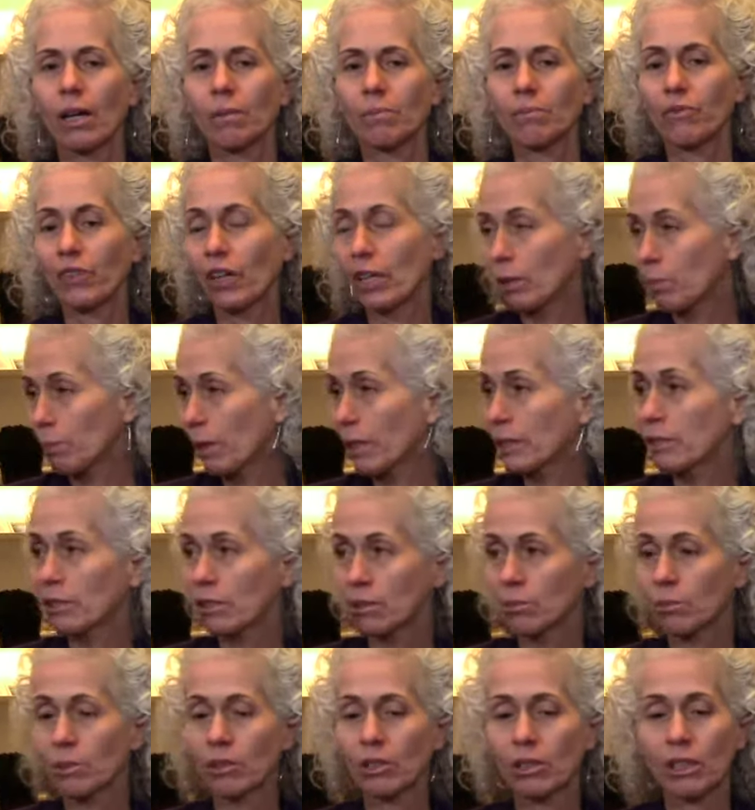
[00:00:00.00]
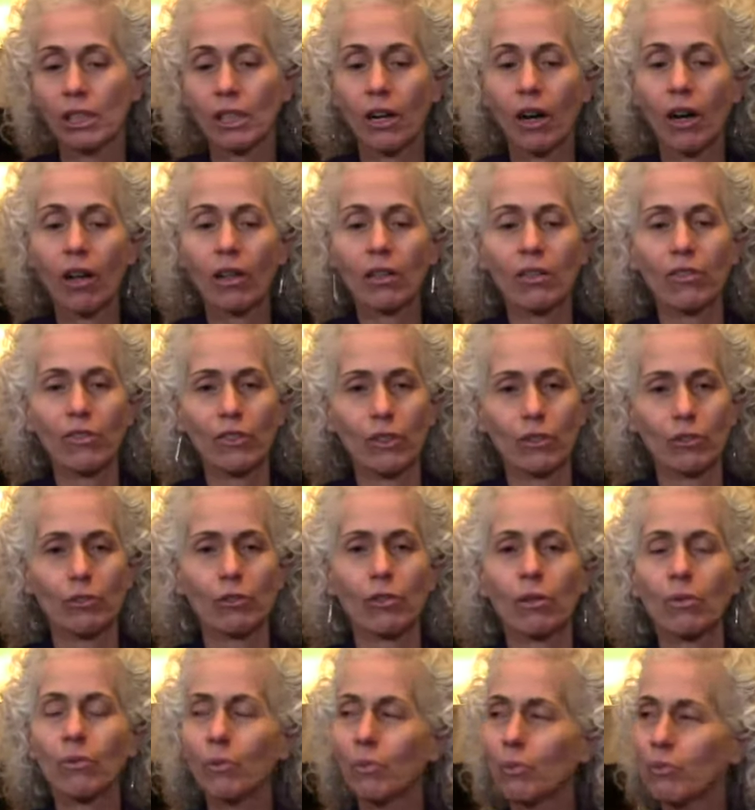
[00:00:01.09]
faith-based community, all the folks
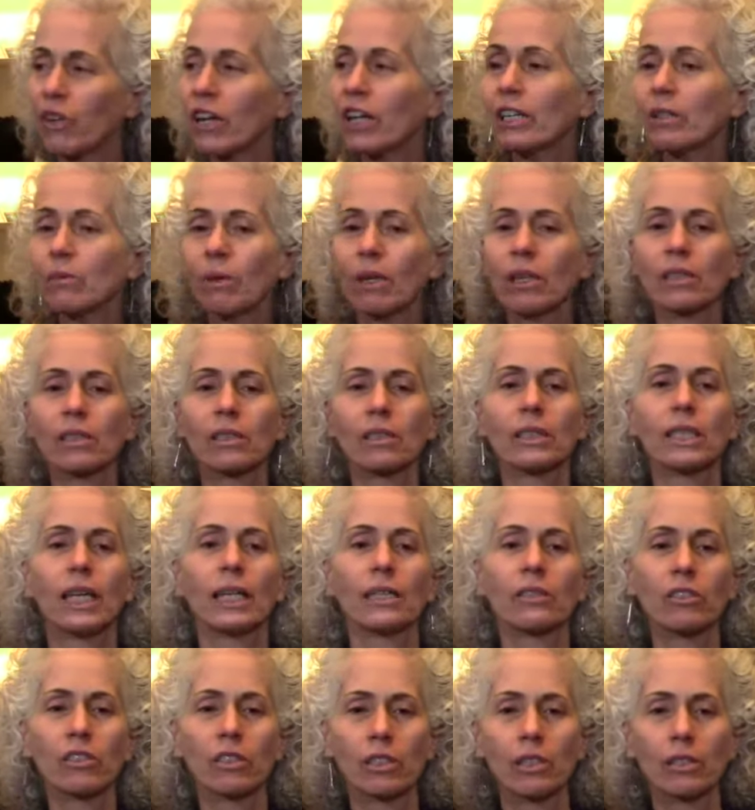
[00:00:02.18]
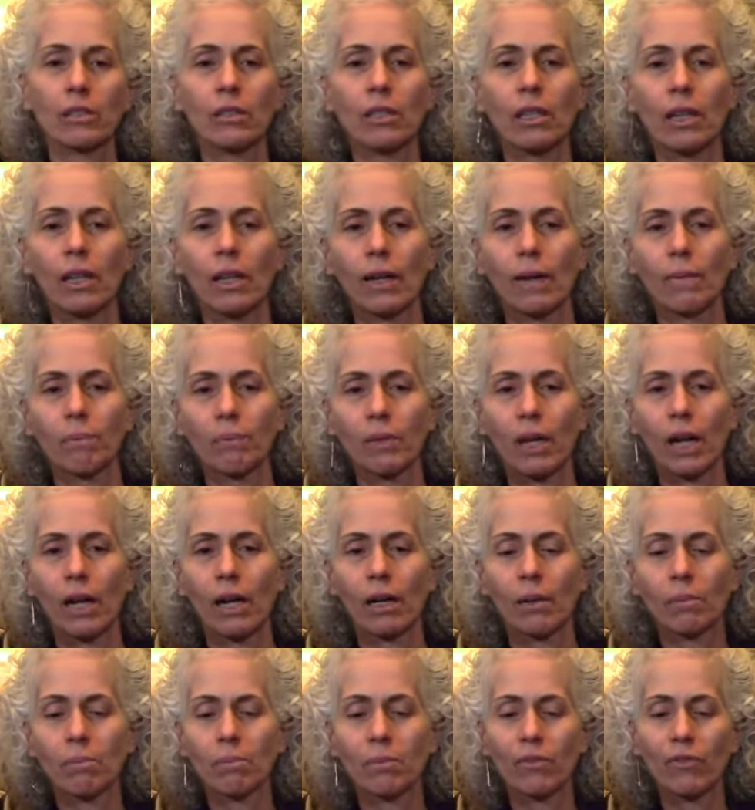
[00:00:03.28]
who are very well intentioned
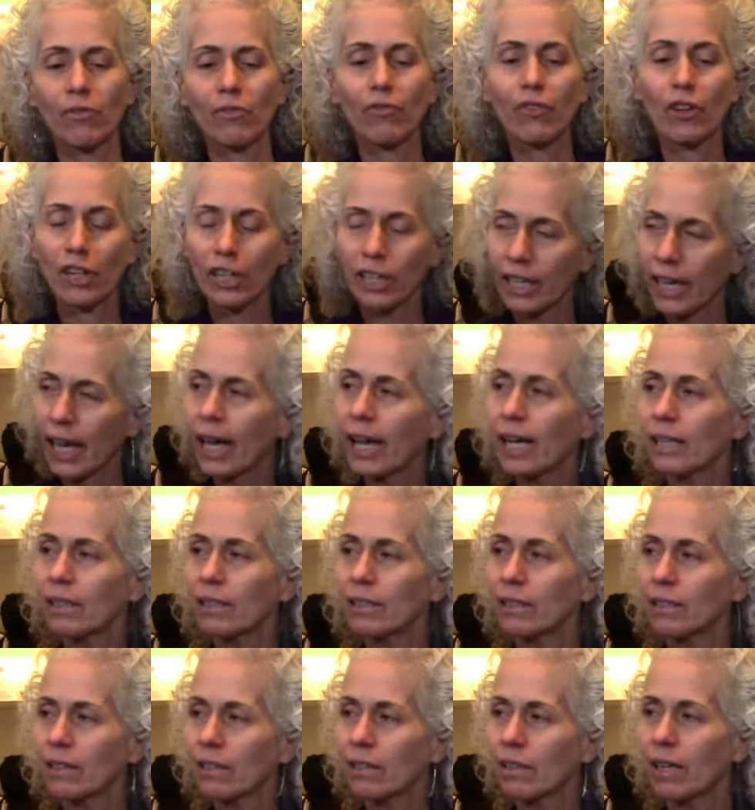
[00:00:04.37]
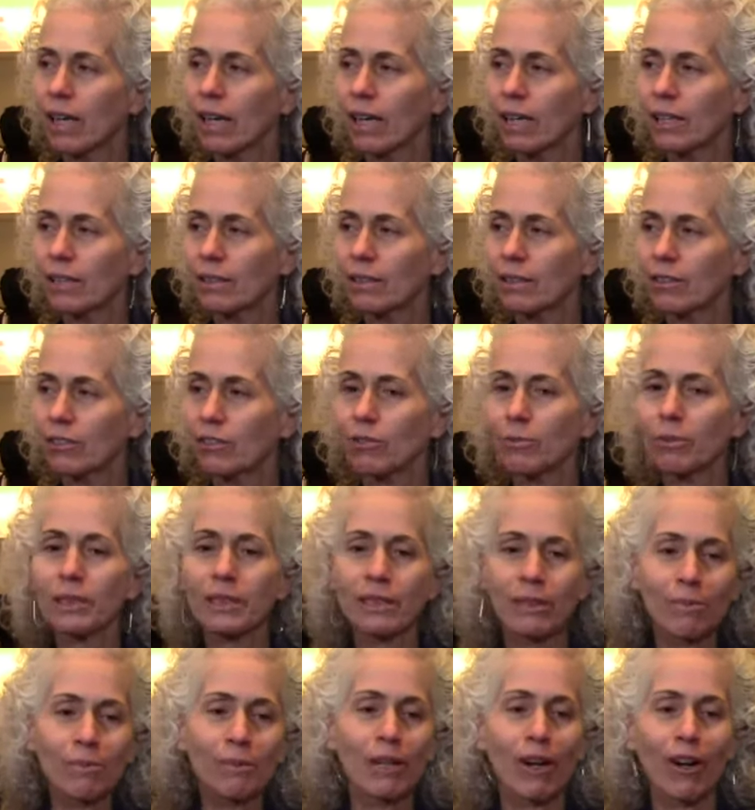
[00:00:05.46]
forget that the
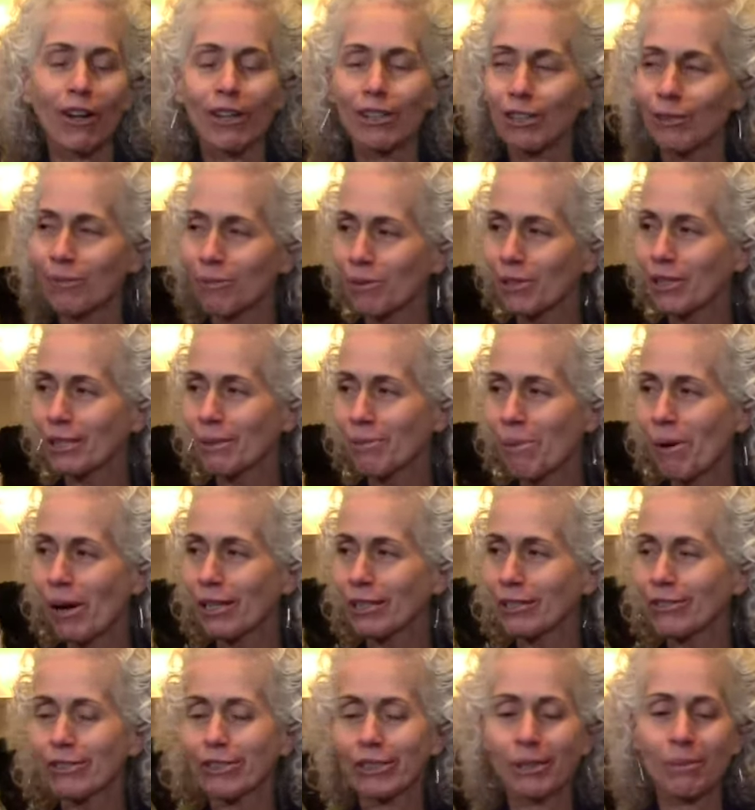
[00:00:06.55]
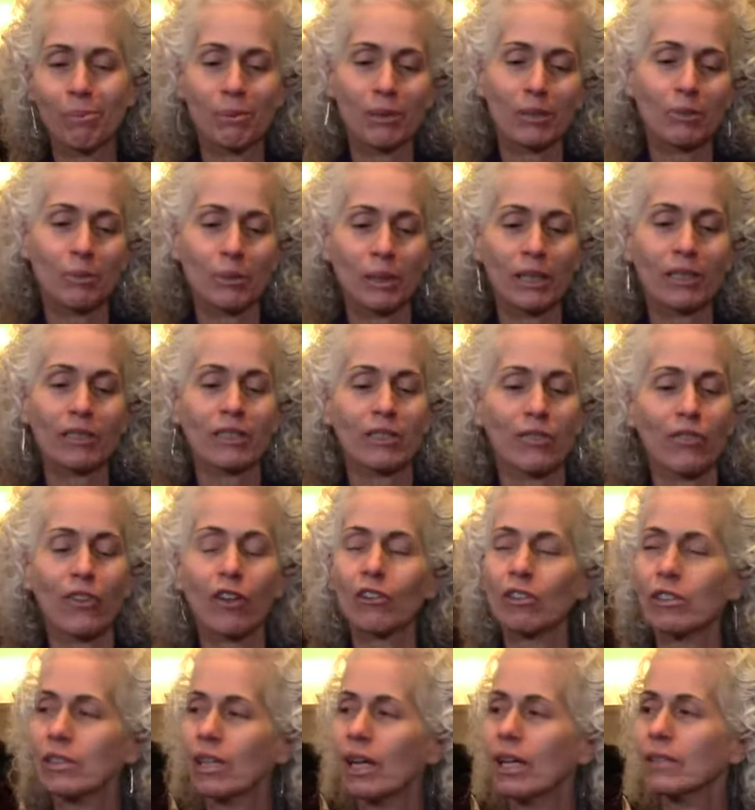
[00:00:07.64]
reason we're all going to work in partnership is because the
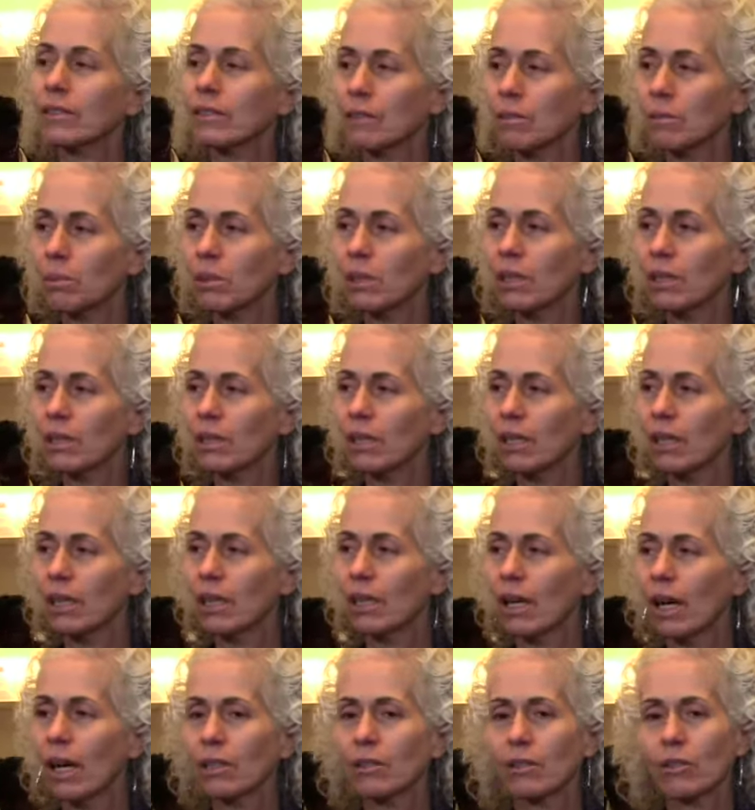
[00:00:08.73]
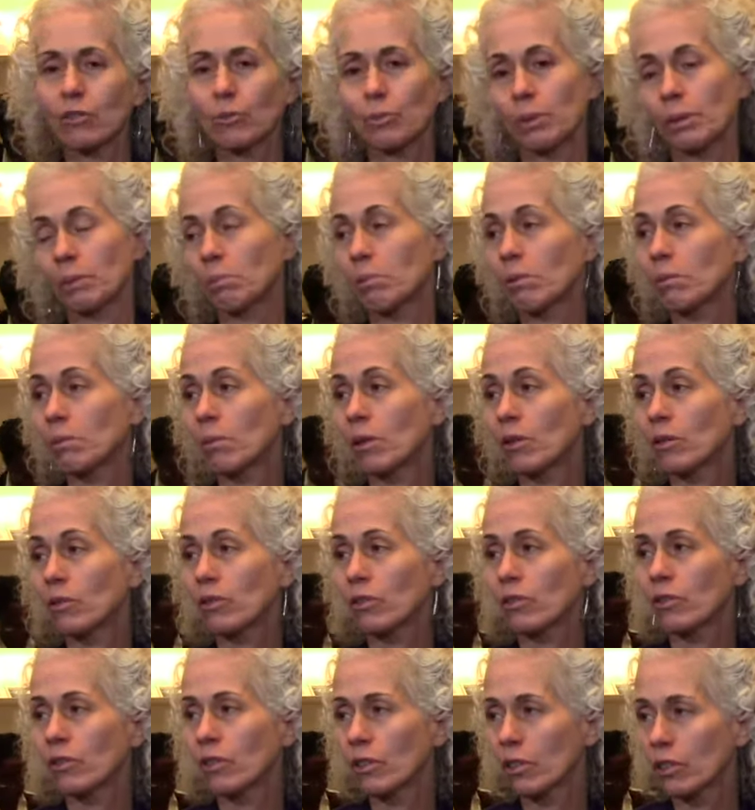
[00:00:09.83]
focus has to be on those people
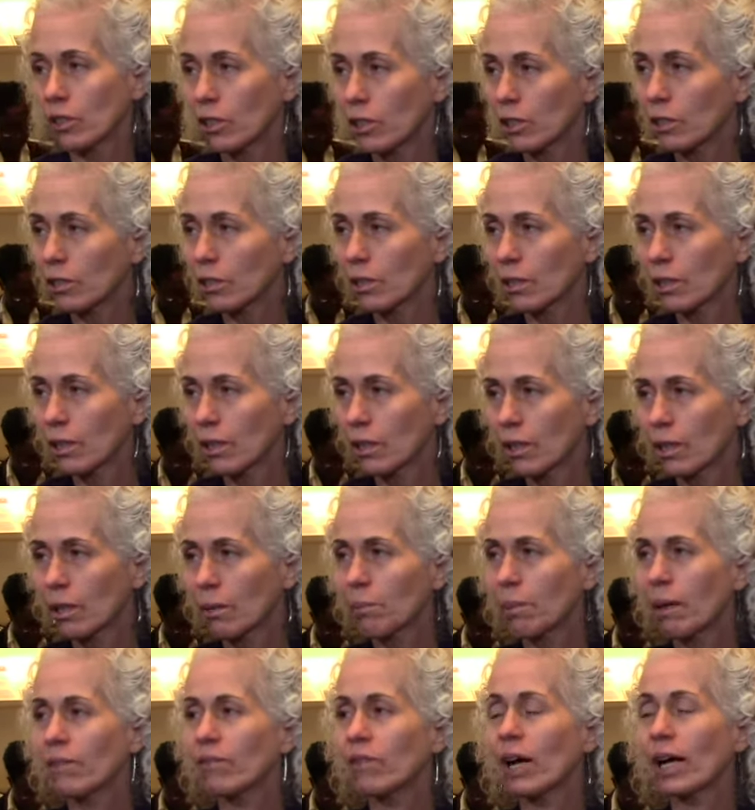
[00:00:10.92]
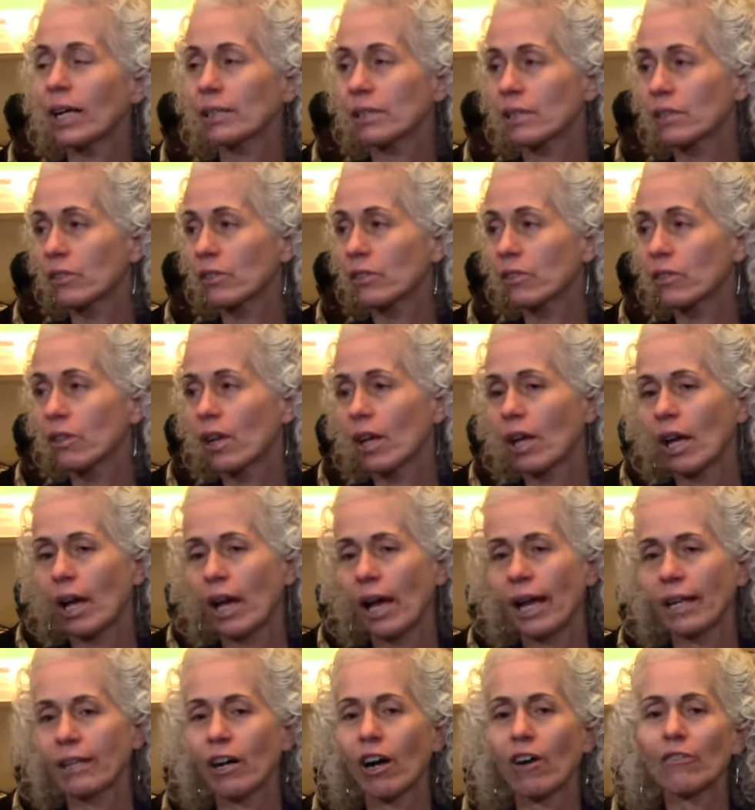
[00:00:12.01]
most hurt by violence.
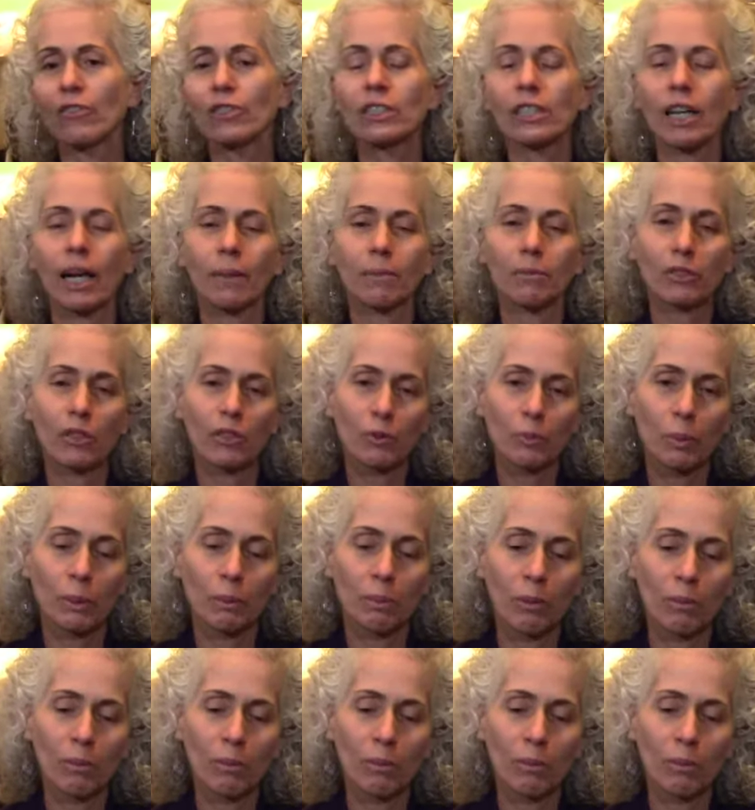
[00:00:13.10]
And oftentimes those people